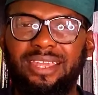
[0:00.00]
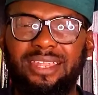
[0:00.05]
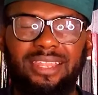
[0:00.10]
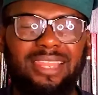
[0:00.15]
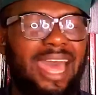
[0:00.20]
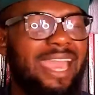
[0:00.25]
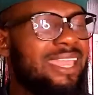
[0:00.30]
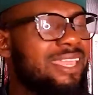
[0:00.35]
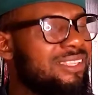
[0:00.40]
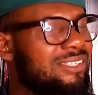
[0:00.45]

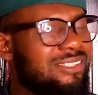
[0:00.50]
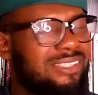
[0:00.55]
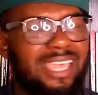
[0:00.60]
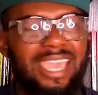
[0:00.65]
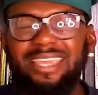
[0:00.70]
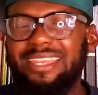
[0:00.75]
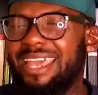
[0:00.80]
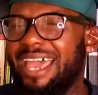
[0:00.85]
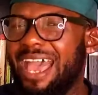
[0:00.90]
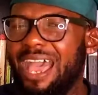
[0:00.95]
Like I
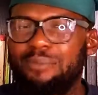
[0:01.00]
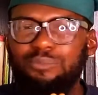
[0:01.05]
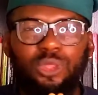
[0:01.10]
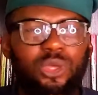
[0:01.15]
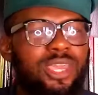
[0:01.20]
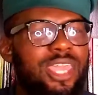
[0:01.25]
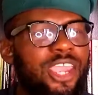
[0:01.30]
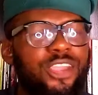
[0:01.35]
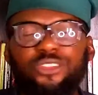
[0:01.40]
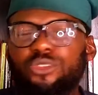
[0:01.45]
said, I'm not
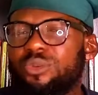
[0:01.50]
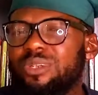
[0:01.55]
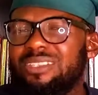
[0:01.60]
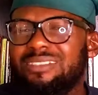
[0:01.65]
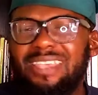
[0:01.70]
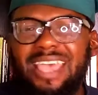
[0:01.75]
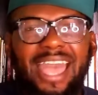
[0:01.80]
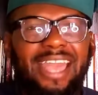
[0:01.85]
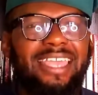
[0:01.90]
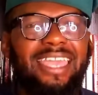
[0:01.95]
here to
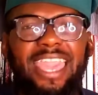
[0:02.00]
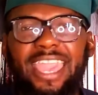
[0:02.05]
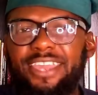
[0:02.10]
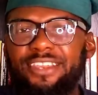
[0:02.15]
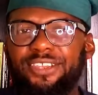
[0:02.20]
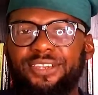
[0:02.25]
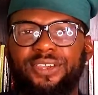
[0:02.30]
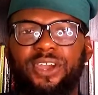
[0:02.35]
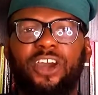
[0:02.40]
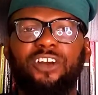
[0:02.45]
attack
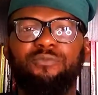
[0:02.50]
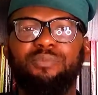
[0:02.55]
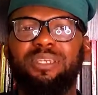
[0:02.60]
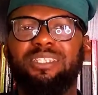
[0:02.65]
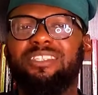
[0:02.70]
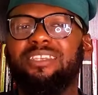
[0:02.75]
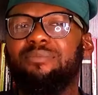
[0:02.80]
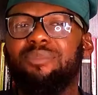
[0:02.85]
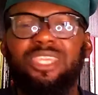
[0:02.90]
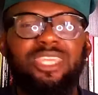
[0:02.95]
any
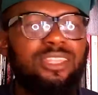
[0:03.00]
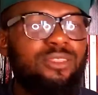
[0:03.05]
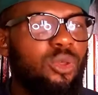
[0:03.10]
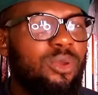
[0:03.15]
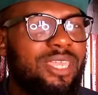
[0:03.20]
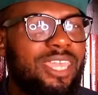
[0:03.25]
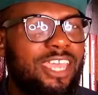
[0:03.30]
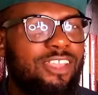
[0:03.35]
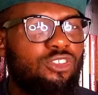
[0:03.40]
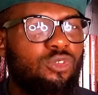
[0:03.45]
government. I'm
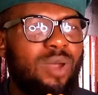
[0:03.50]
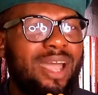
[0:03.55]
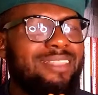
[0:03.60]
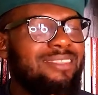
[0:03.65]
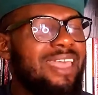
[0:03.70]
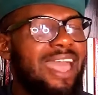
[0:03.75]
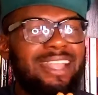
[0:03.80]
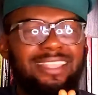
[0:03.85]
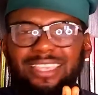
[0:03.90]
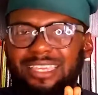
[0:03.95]
not here to
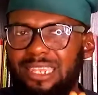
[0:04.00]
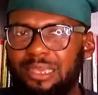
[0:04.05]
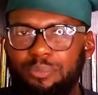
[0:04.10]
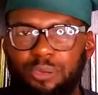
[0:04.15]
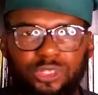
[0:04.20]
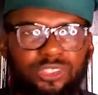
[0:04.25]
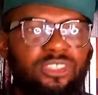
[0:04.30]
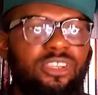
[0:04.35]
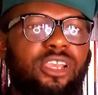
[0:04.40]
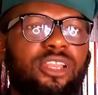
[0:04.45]
attack any
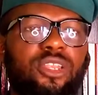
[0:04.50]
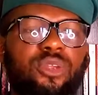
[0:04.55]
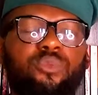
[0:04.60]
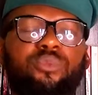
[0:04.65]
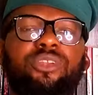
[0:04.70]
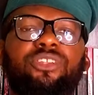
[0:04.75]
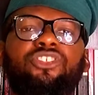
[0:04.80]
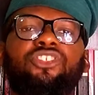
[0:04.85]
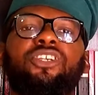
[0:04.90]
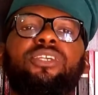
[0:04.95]
particular
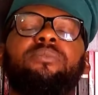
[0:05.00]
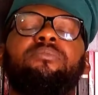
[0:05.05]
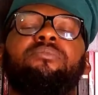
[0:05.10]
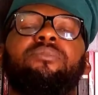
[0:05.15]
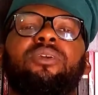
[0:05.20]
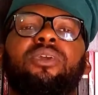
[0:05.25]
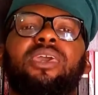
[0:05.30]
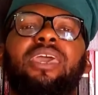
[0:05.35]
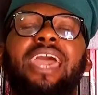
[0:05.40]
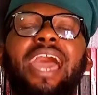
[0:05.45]

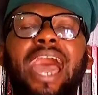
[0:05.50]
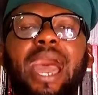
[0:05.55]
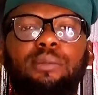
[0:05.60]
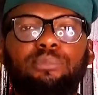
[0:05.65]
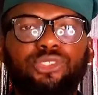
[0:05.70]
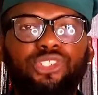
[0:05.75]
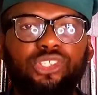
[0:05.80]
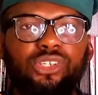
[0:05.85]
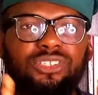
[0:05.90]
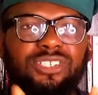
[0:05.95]
regime.
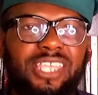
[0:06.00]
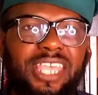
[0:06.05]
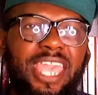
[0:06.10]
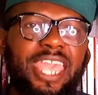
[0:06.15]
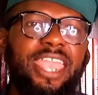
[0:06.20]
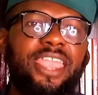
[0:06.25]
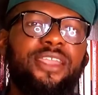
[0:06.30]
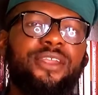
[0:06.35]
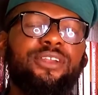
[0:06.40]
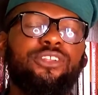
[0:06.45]
I'm just
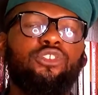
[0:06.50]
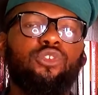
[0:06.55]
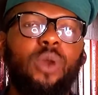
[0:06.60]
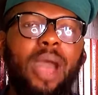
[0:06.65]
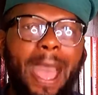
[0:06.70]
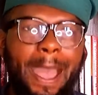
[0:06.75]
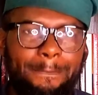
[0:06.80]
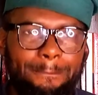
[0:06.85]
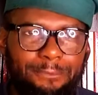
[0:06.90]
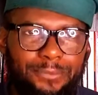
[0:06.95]
here to
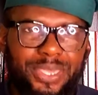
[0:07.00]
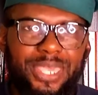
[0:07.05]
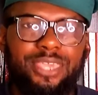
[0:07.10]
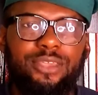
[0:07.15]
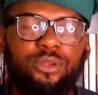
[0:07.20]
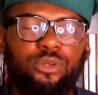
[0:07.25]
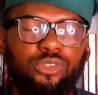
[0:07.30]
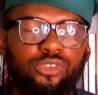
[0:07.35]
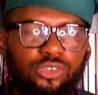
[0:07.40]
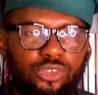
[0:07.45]

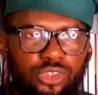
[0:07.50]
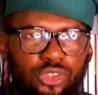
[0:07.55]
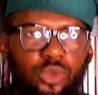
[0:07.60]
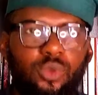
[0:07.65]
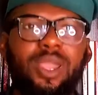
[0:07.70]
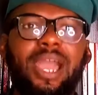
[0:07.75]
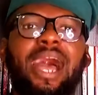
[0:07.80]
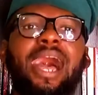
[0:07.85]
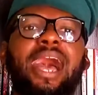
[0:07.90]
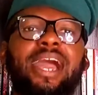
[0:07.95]
appeal to
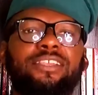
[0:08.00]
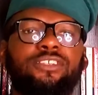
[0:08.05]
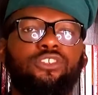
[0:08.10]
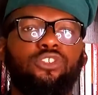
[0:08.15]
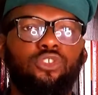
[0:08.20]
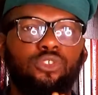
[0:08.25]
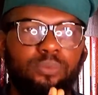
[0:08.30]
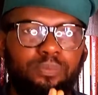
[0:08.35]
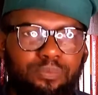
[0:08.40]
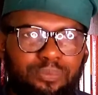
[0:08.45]
you guys
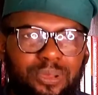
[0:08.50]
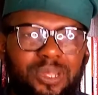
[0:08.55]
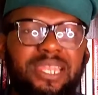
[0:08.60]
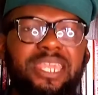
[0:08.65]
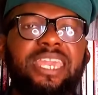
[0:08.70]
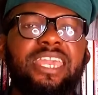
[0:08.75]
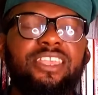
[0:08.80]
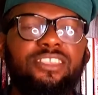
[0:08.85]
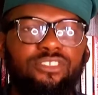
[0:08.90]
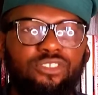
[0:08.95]
to
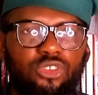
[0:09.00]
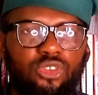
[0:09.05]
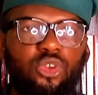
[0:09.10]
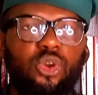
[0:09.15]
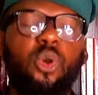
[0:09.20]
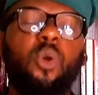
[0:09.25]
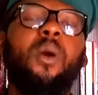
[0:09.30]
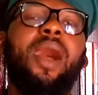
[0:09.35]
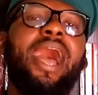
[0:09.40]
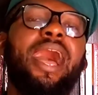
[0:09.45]
please
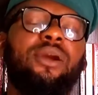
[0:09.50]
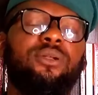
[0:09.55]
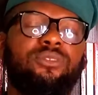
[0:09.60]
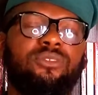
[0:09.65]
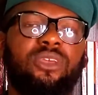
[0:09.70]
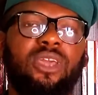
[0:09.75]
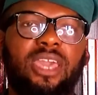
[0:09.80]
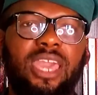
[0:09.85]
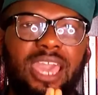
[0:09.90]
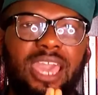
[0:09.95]
go out
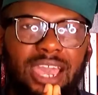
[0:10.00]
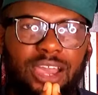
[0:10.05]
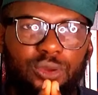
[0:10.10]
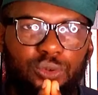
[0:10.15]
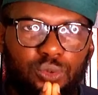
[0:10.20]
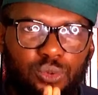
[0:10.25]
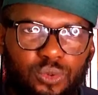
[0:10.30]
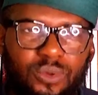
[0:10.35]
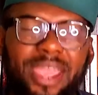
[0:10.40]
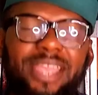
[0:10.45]

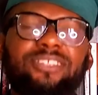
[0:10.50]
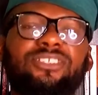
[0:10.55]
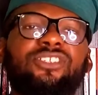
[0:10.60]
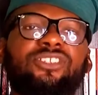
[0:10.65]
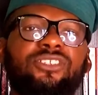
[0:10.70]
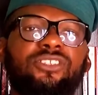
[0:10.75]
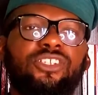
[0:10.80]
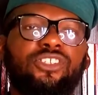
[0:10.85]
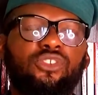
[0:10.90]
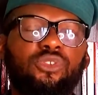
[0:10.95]

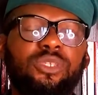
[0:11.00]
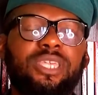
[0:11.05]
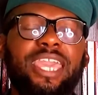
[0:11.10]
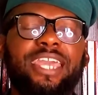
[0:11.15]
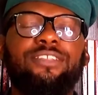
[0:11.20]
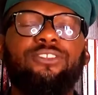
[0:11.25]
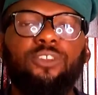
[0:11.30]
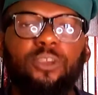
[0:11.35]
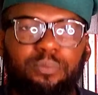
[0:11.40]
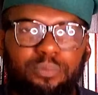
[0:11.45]
register to
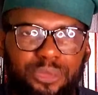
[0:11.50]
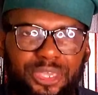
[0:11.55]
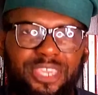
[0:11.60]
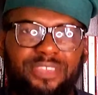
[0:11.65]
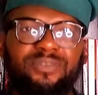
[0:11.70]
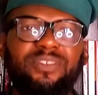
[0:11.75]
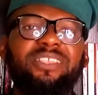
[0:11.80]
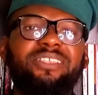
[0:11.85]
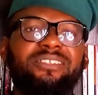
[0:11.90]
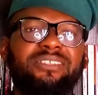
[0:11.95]
get your
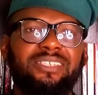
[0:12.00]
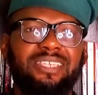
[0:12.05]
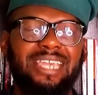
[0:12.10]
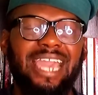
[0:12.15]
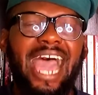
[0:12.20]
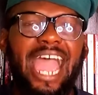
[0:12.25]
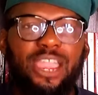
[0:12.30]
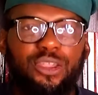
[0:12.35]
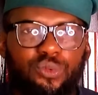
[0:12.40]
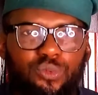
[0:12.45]
PVC.
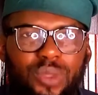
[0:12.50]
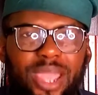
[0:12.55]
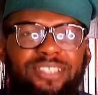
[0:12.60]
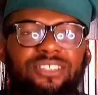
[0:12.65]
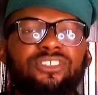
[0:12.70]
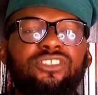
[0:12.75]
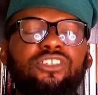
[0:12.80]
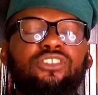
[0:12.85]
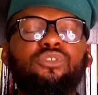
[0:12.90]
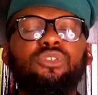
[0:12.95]
I
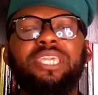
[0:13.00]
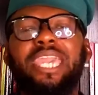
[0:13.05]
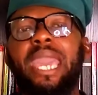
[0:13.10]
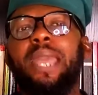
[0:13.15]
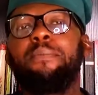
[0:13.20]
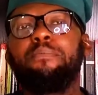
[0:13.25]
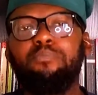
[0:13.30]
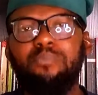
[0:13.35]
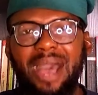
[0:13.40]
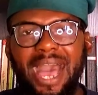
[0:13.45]
registered to
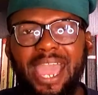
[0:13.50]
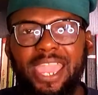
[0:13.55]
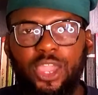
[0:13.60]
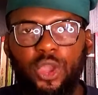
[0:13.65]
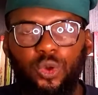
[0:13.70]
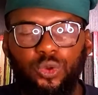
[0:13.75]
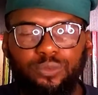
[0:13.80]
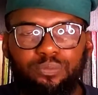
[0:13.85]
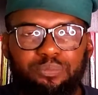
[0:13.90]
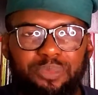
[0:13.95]
get my
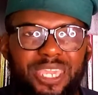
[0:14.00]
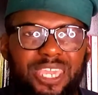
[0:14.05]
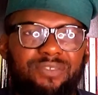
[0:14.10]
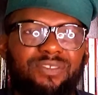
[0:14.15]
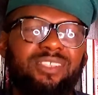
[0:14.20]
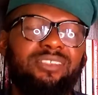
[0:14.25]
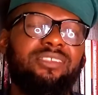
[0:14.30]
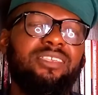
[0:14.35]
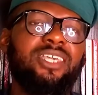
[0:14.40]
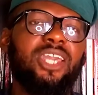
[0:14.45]
own
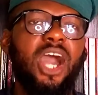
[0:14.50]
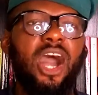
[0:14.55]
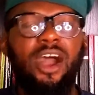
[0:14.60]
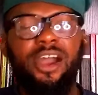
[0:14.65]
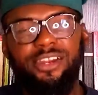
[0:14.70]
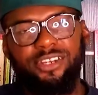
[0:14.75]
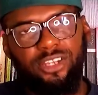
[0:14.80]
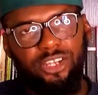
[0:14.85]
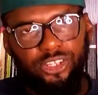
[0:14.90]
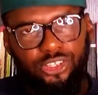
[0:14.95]
PVC
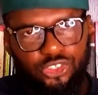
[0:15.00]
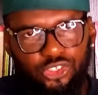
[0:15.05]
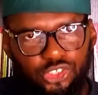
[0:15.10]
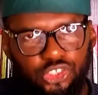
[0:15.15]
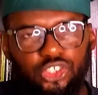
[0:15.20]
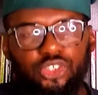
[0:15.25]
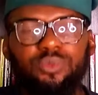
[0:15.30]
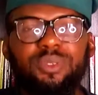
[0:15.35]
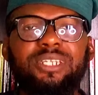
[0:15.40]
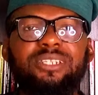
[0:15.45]
card
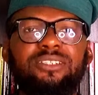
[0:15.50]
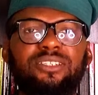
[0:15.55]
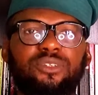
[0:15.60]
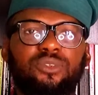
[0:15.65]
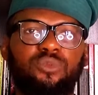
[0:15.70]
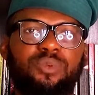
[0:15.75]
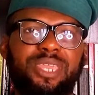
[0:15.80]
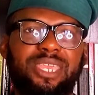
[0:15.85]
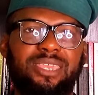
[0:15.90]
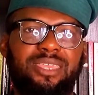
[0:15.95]
during the
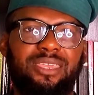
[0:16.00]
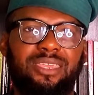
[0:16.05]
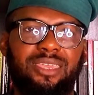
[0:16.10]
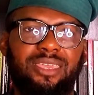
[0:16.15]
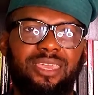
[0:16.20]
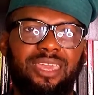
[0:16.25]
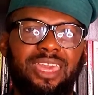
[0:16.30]
week.